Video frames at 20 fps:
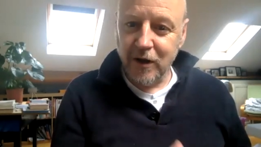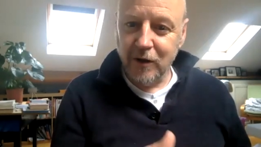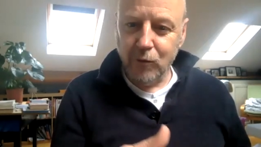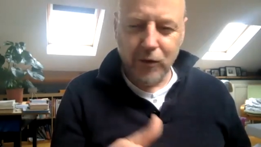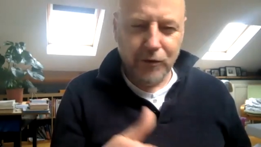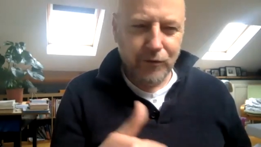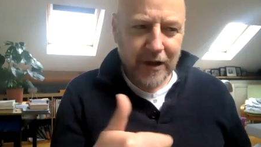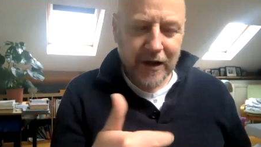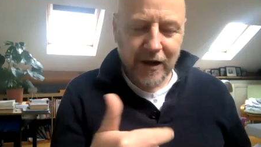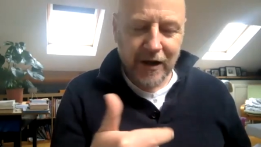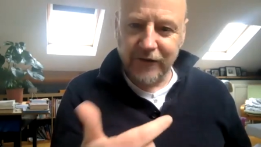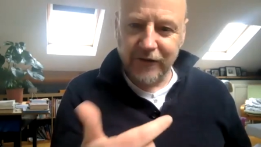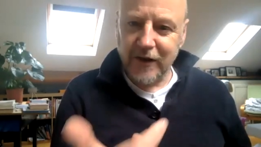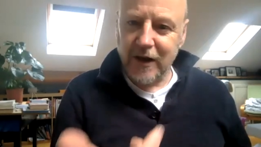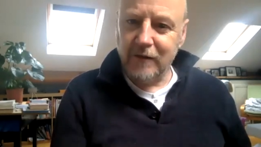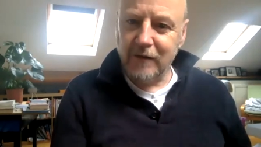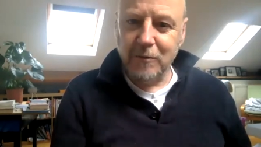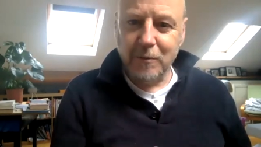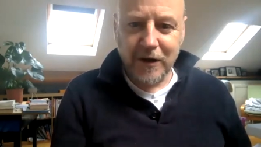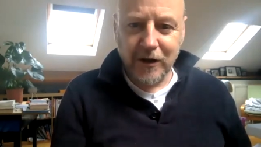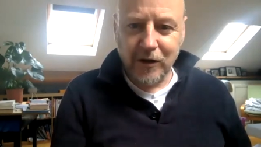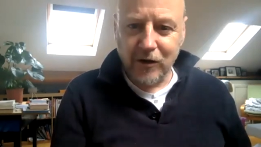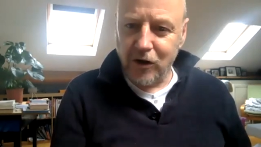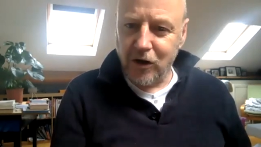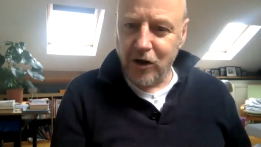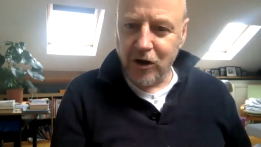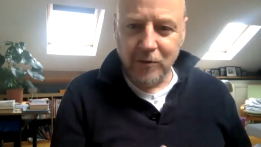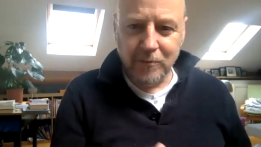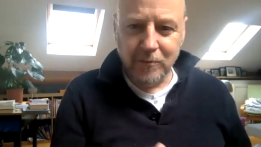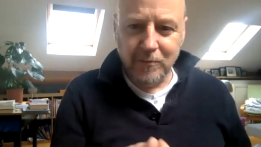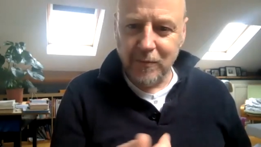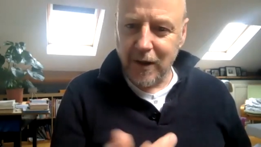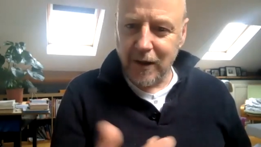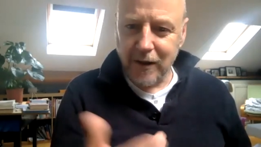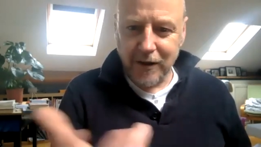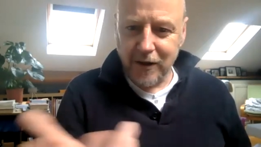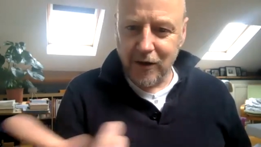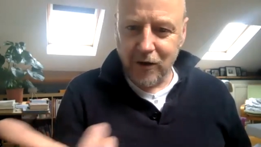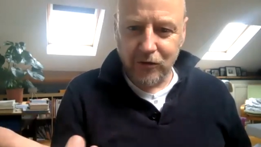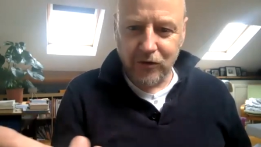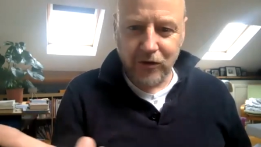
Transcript: We realise that everybody could come, you know,